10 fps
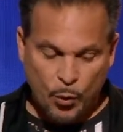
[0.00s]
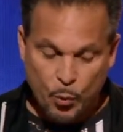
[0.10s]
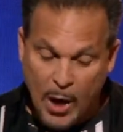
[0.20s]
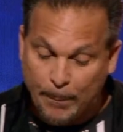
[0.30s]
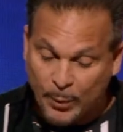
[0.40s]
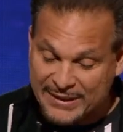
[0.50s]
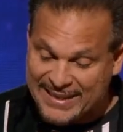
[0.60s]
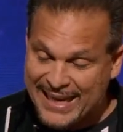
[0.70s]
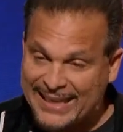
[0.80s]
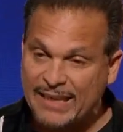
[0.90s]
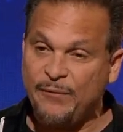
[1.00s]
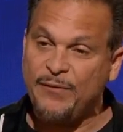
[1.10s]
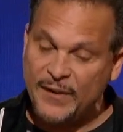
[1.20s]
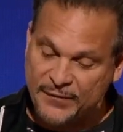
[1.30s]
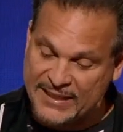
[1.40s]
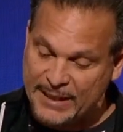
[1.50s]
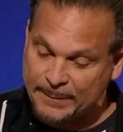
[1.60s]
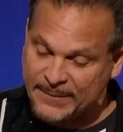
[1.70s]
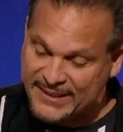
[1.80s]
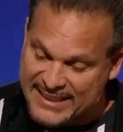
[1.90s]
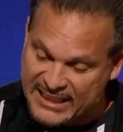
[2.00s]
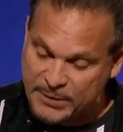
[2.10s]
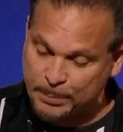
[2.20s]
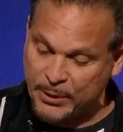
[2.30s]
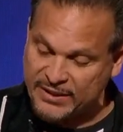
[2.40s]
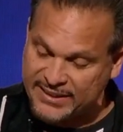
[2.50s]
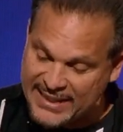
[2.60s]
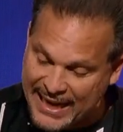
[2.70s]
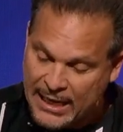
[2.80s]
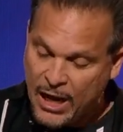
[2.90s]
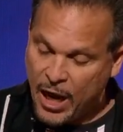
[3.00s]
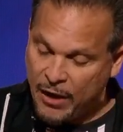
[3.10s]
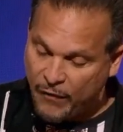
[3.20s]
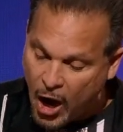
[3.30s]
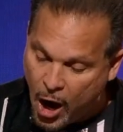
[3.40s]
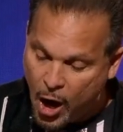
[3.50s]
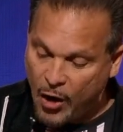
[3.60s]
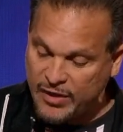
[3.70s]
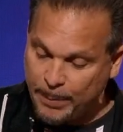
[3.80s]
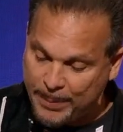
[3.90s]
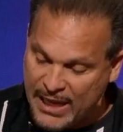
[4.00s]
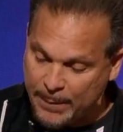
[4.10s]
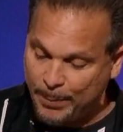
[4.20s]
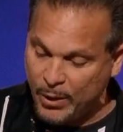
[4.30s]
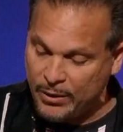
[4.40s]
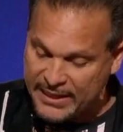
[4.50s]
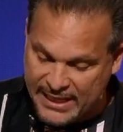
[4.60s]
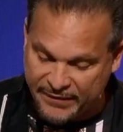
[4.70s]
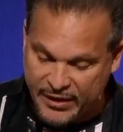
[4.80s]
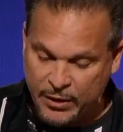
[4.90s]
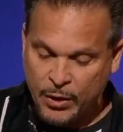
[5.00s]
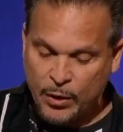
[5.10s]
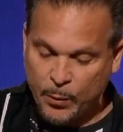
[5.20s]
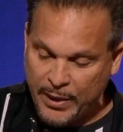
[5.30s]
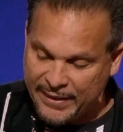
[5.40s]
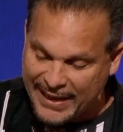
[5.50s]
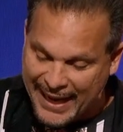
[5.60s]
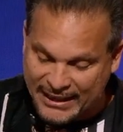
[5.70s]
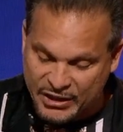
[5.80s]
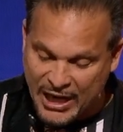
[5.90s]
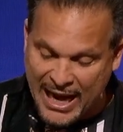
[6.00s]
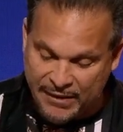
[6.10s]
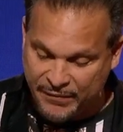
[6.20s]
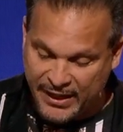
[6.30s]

representing 56% of all the people living with HIV.